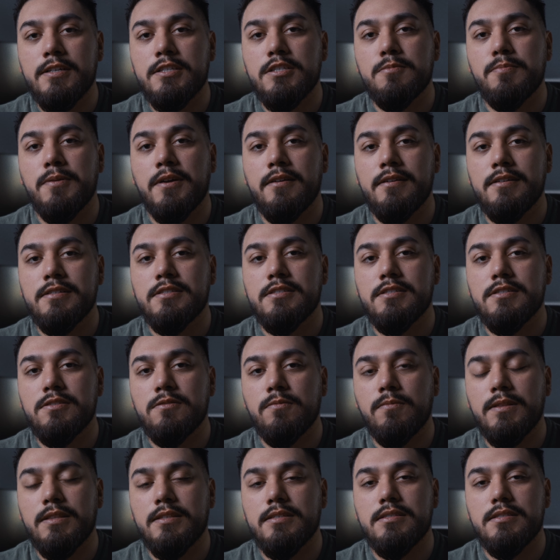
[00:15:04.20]
experiences
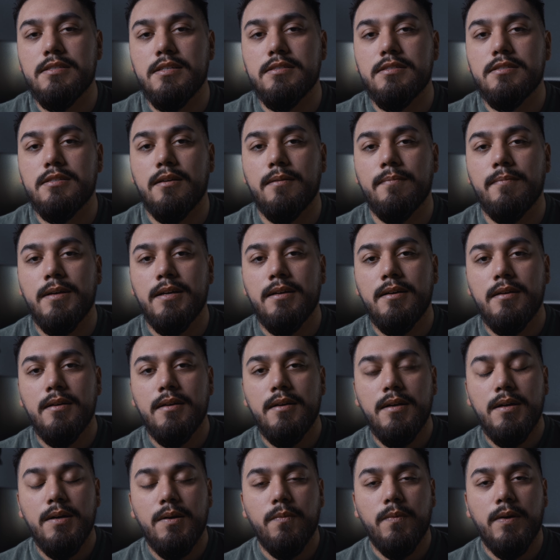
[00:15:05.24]
with the system.
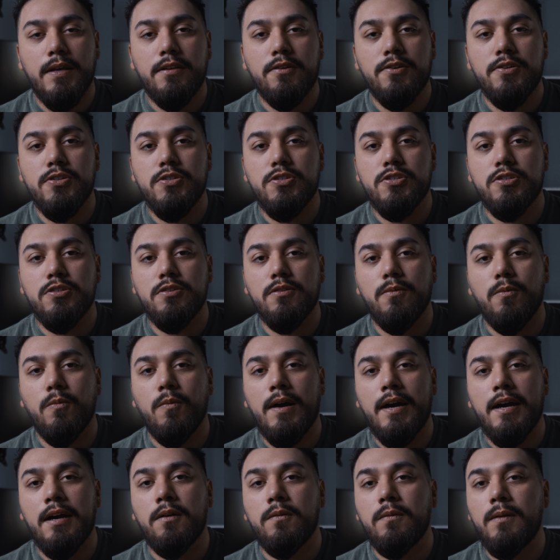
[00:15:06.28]
Whether you shoot
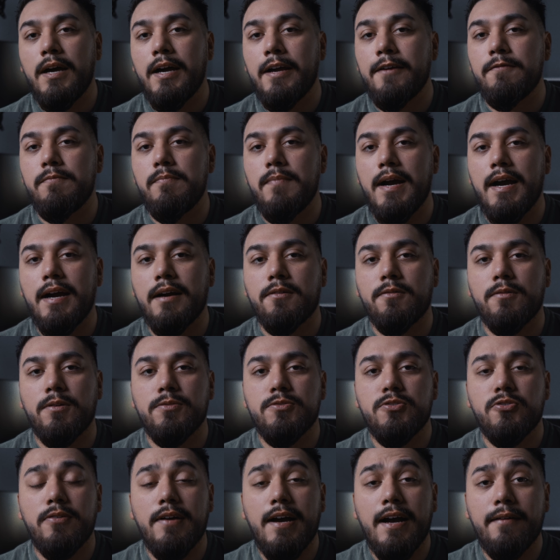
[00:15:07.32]
wildlife, macro,
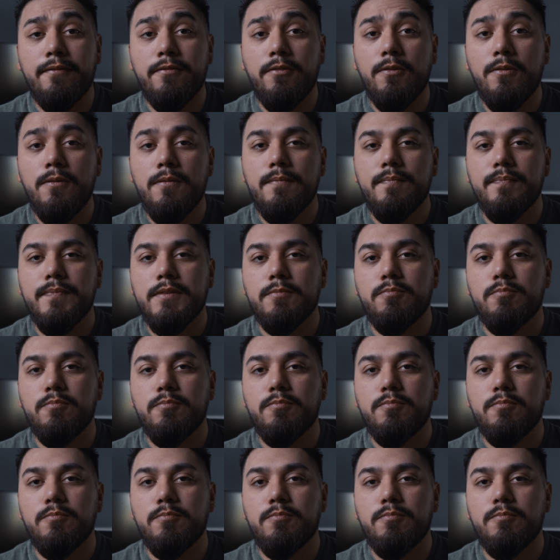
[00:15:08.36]
travel,